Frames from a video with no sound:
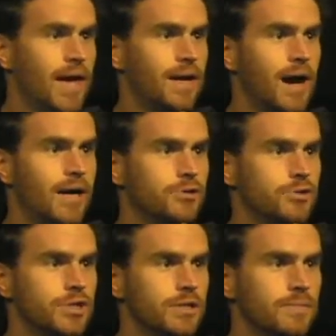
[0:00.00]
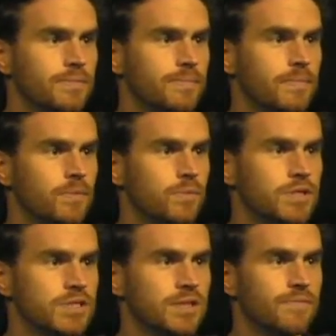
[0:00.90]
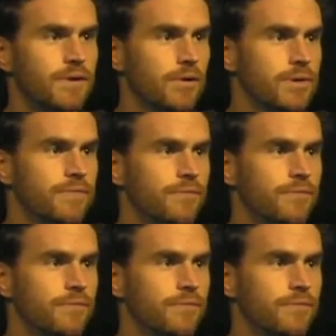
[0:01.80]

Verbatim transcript: and hydrogen, which is the very